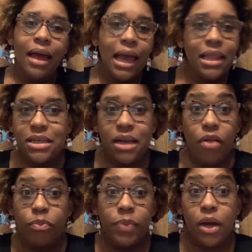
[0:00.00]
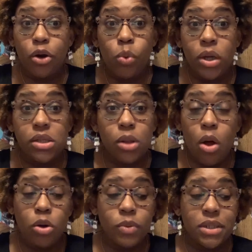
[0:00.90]
And then bigger ones,
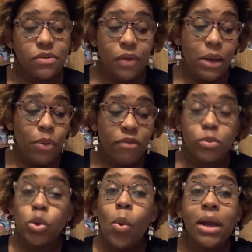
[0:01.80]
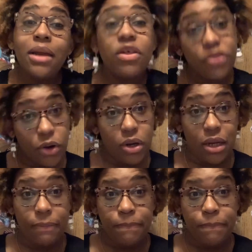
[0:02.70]
longer ones, anywhere from 20 to 30.